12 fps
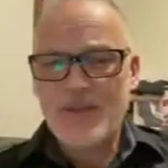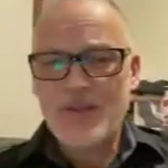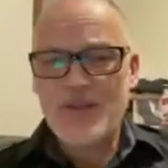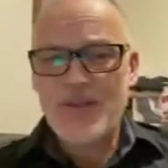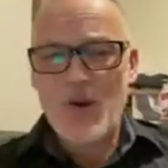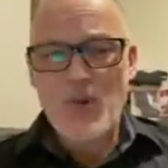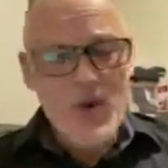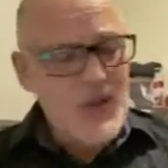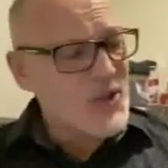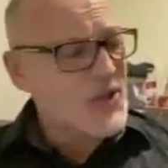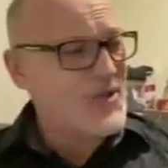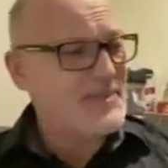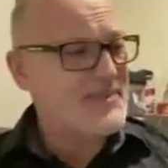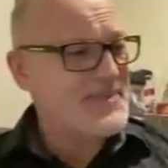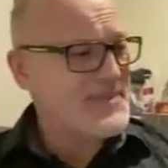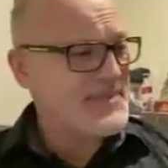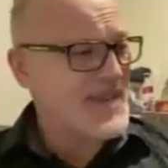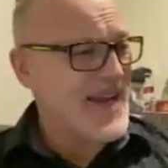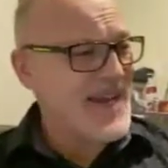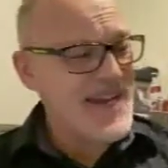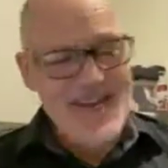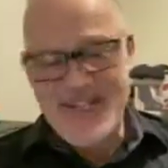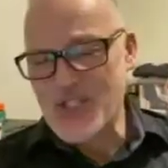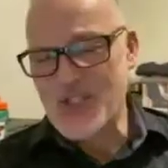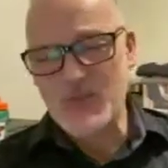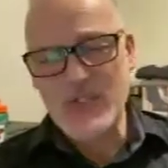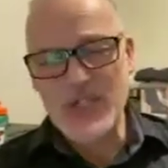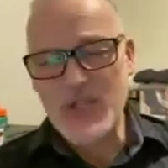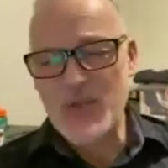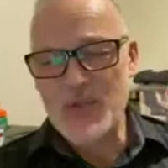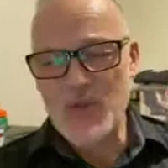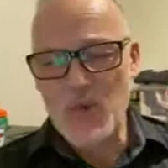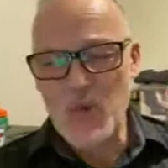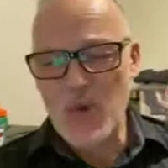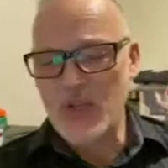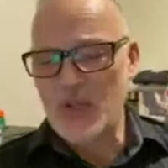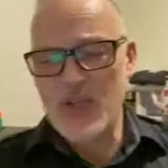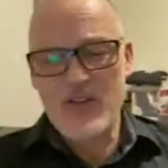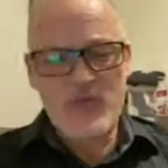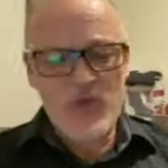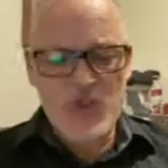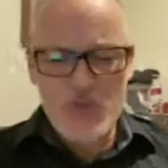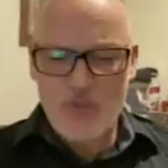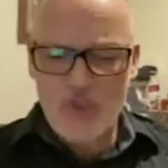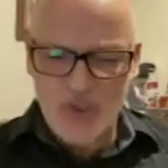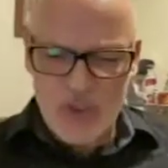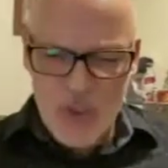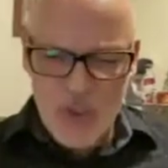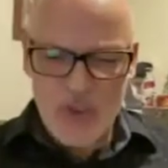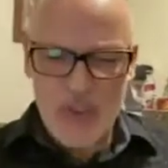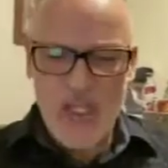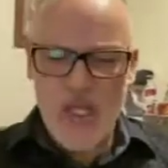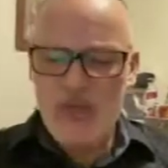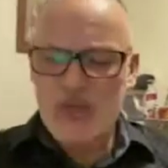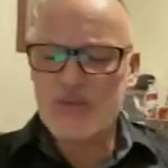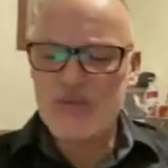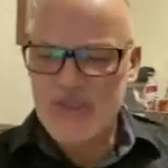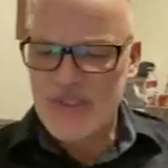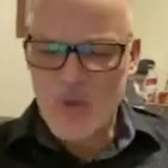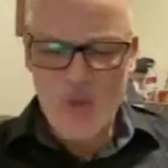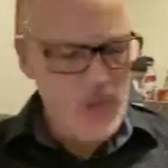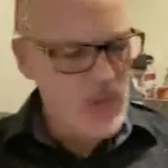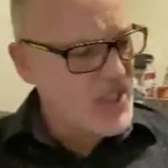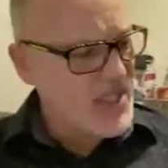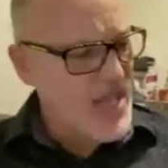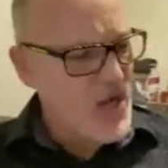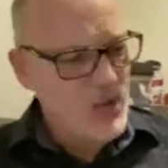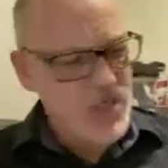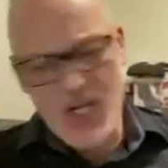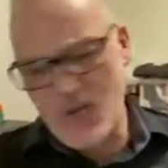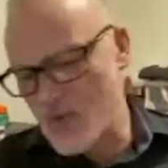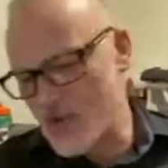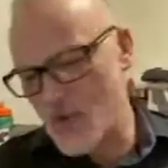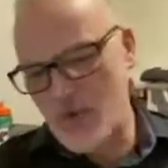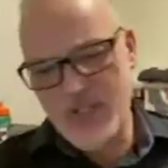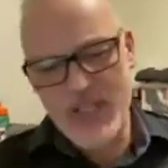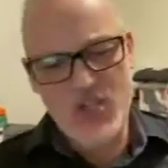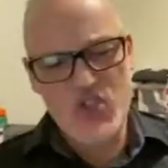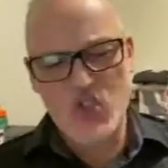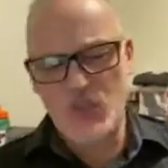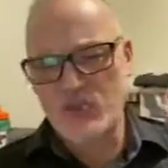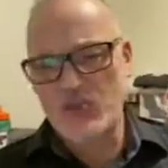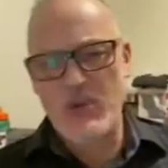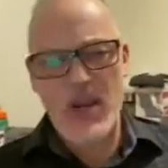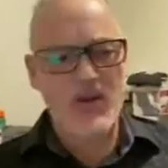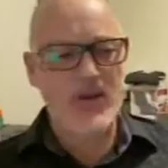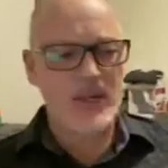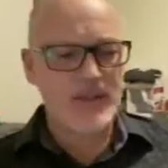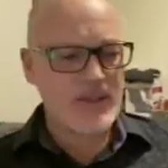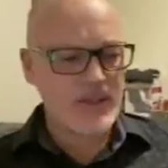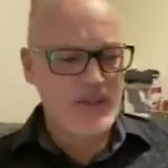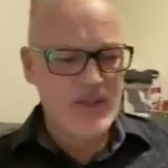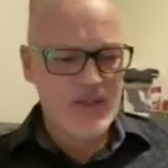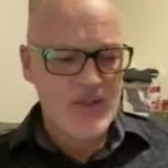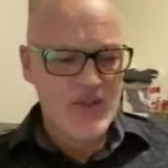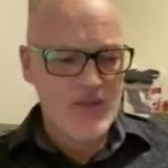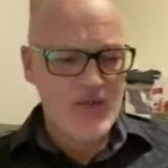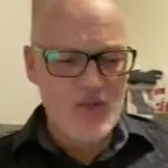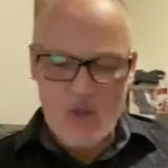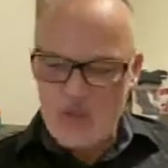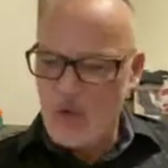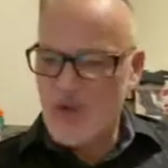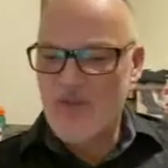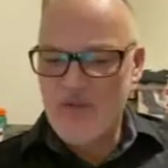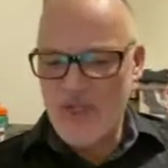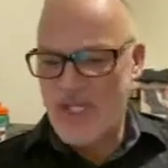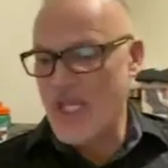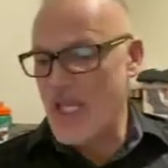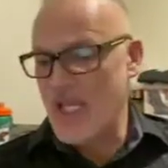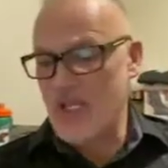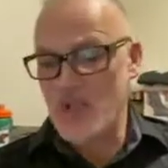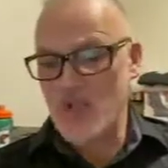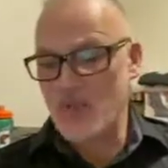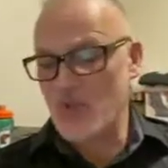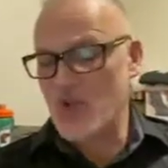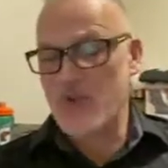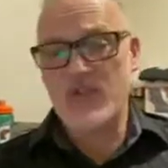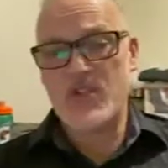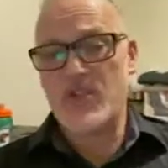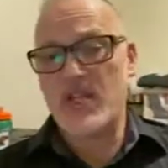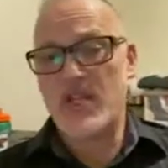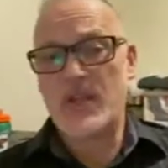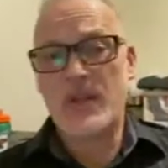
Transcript: I wonder, I, I just really wonder if we just pulled it all together. We look at how God was so intentional in preparing for the birth of the King, the birth of his son,